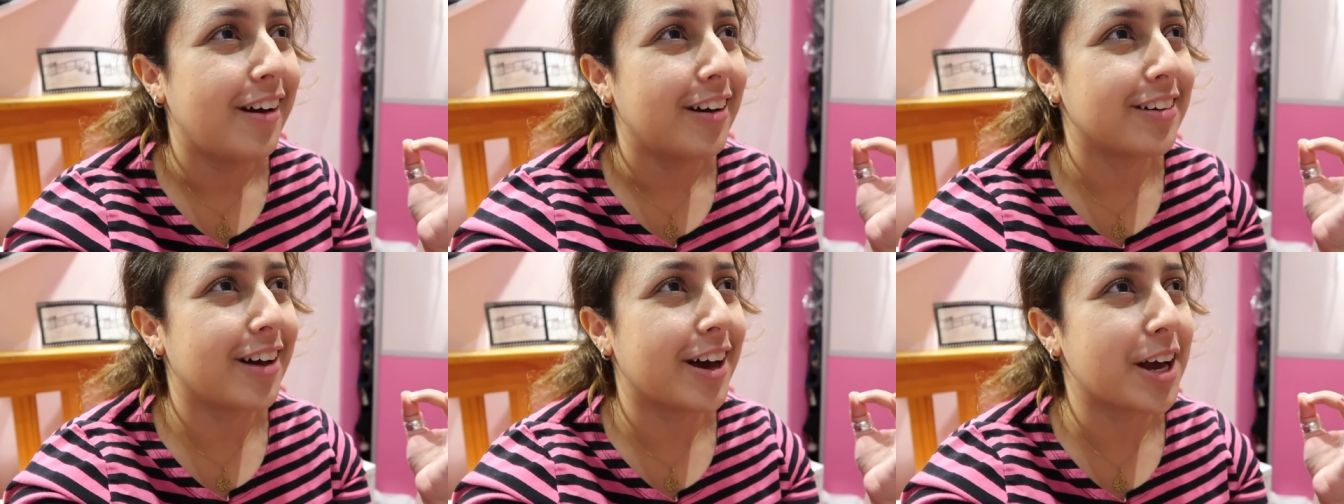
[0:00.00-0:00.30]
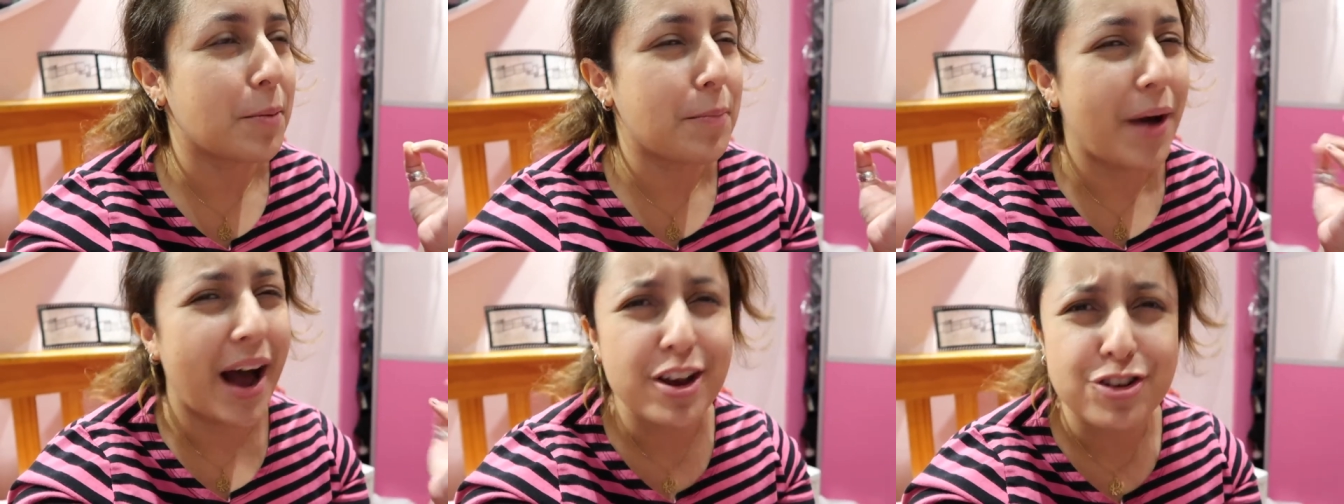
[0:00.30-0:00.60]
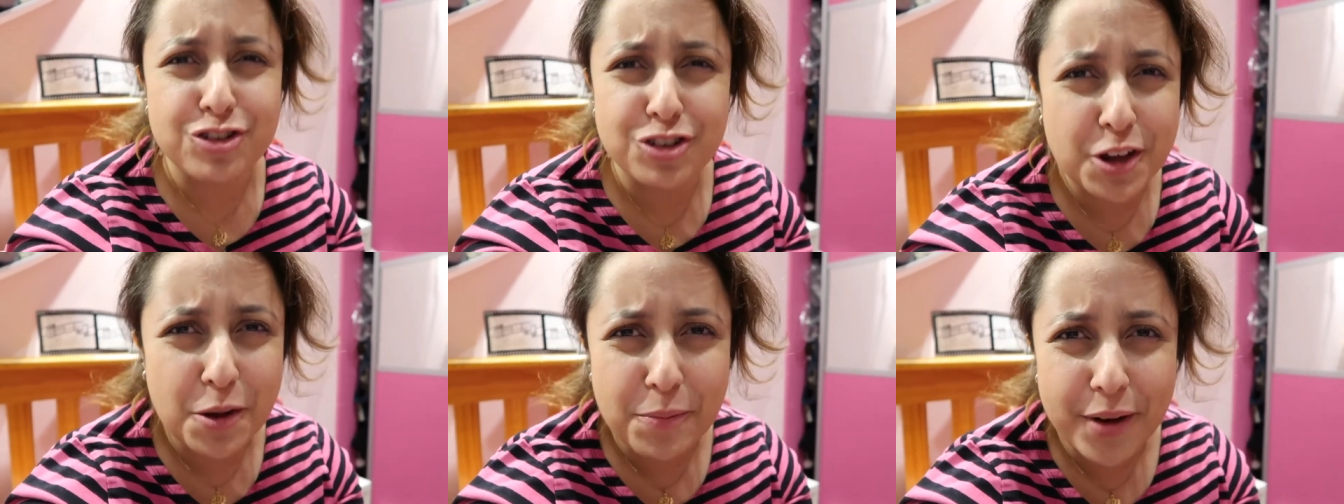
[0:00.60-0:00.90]
like
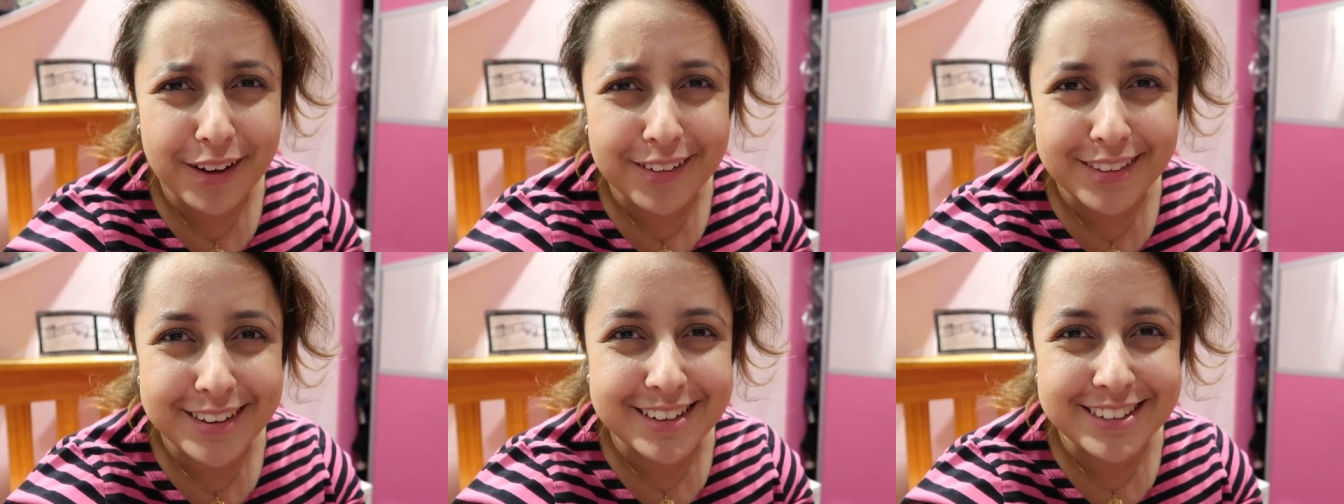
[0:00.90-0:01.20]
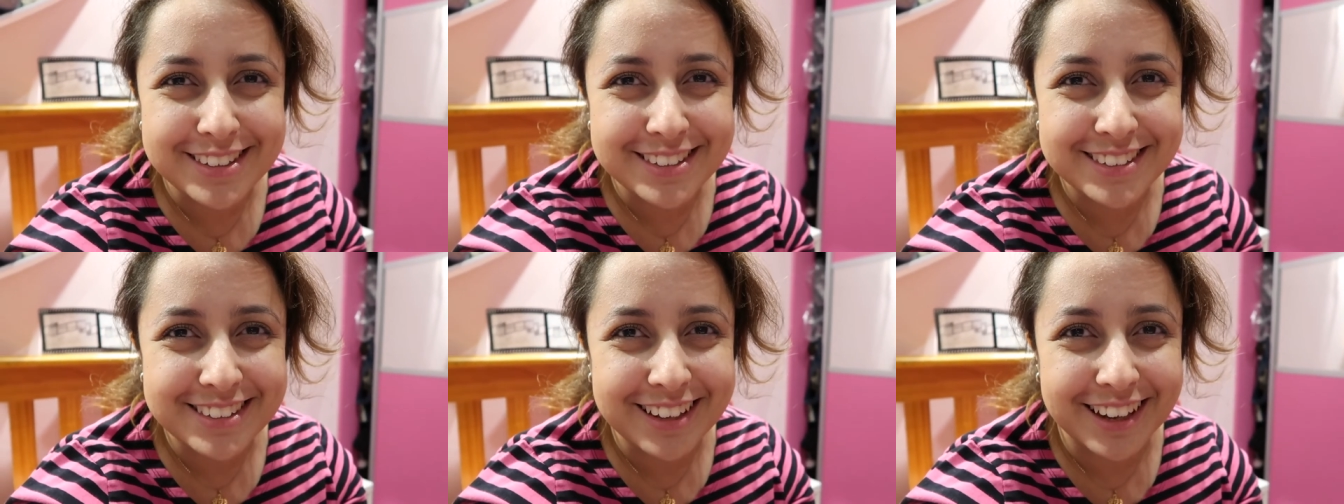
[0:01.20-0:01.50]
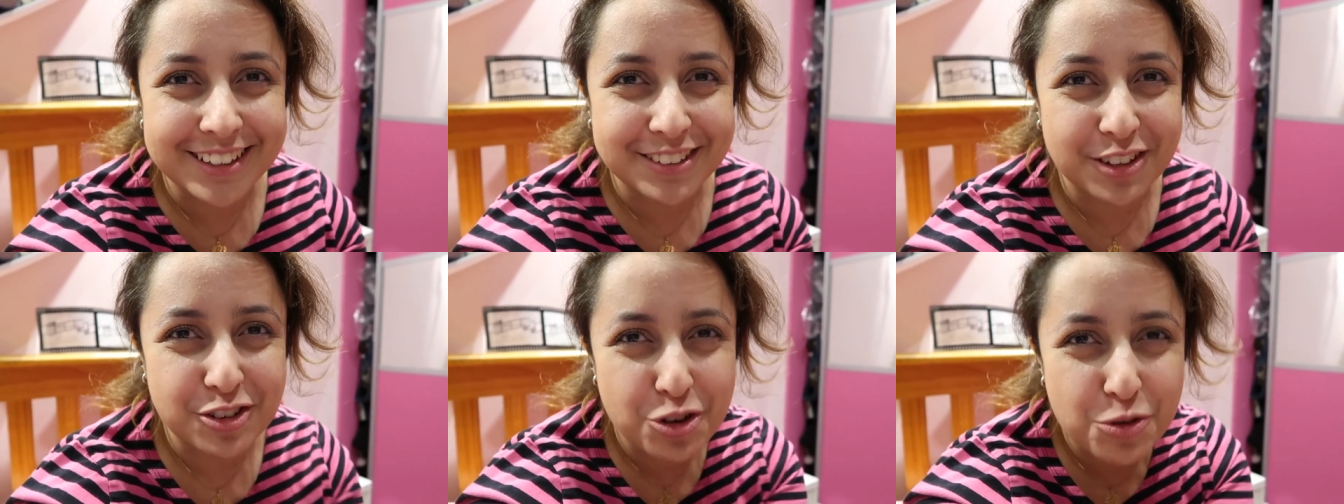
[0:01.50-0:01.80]
passionate about this
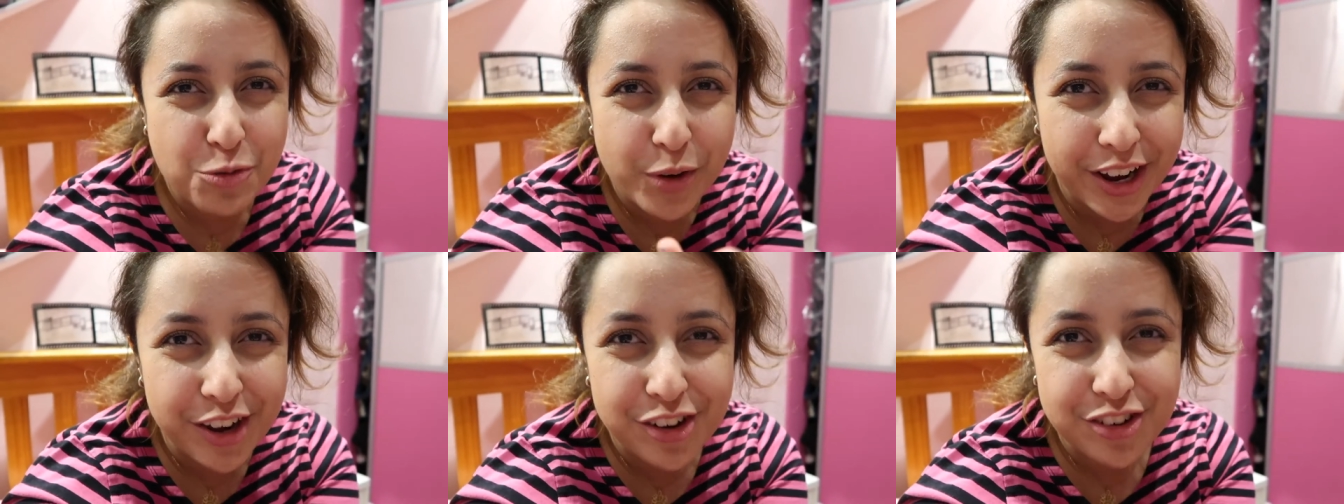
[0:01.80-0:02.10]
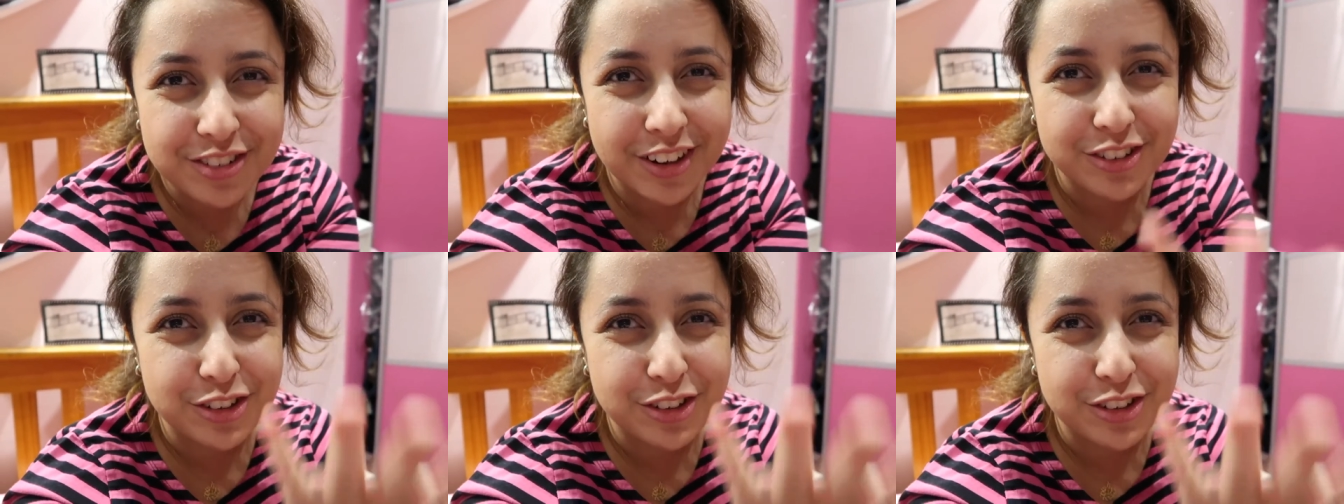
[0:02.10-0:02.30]
like situation.